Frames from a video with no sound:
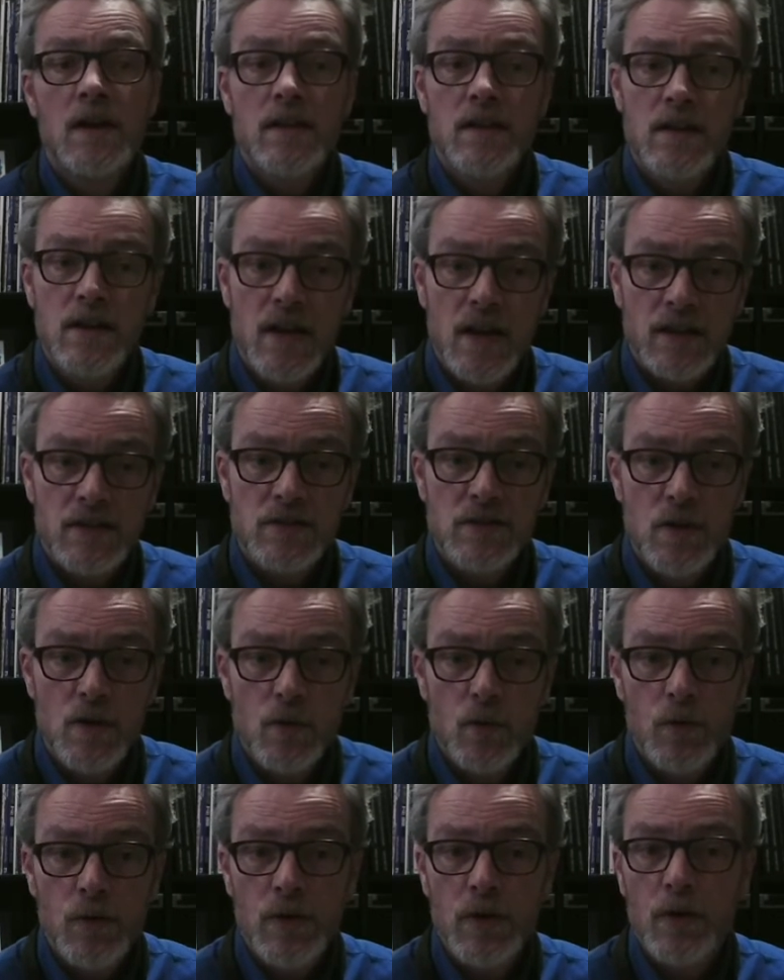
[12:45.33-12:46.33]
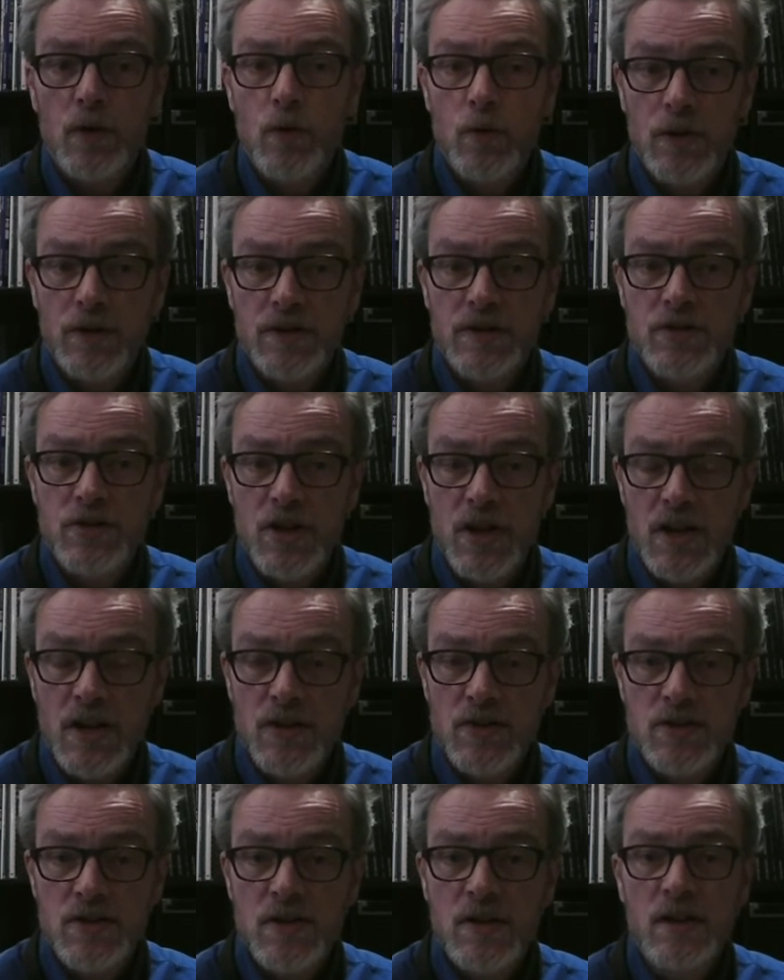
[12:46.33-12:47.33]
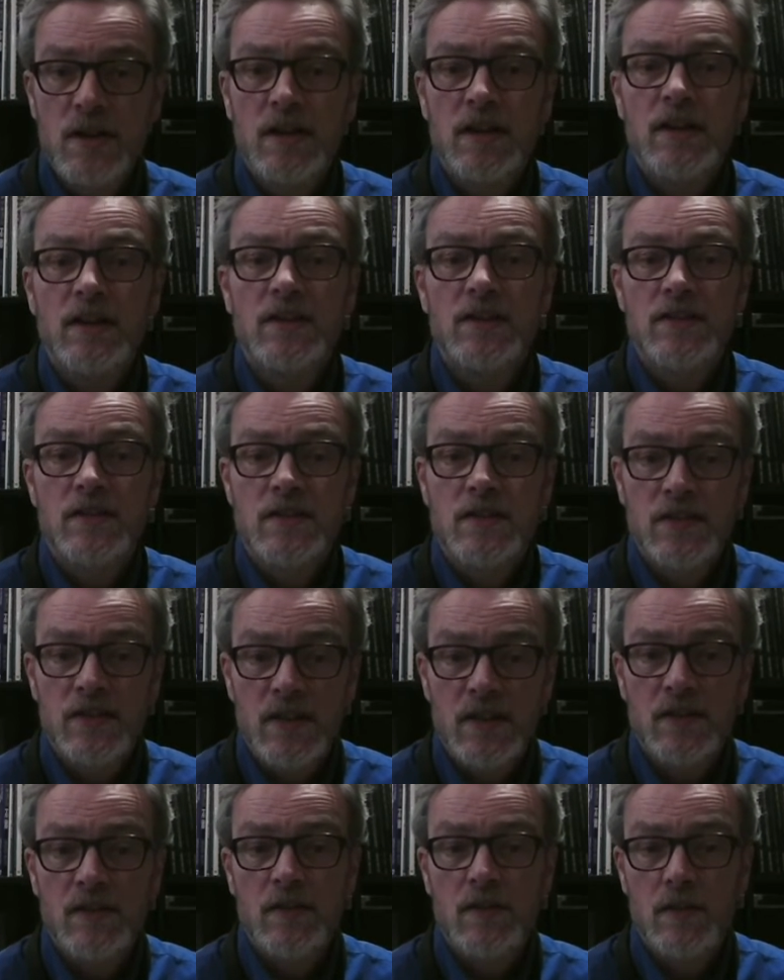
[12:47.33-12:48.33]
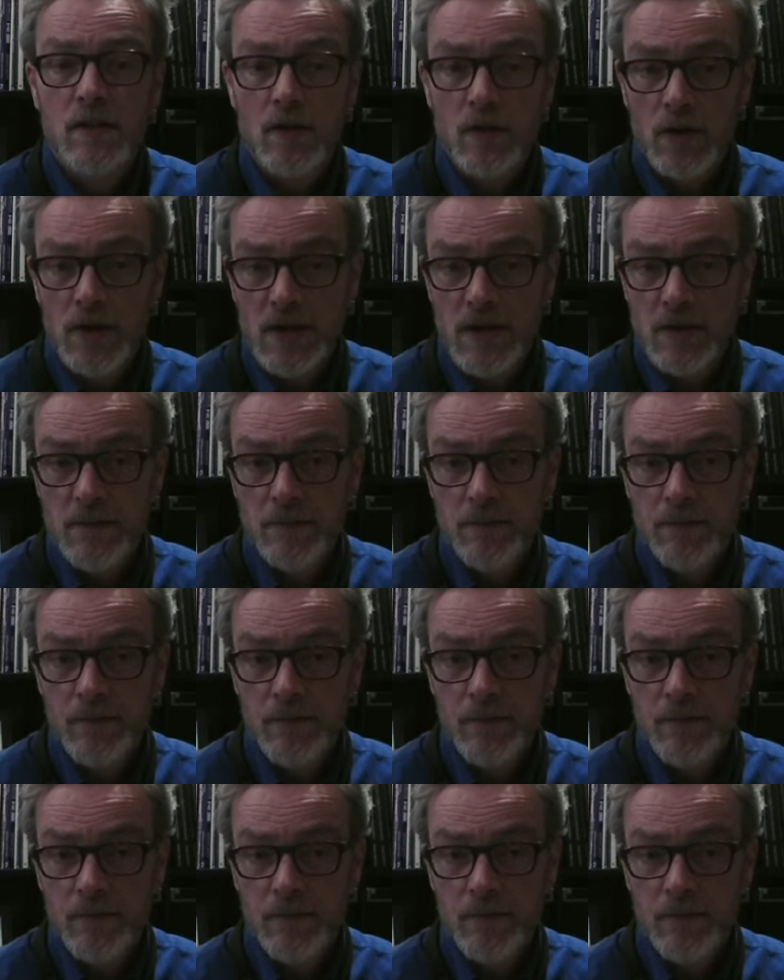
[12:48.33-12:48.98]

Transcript: The next note we are going to change is the sixth degree.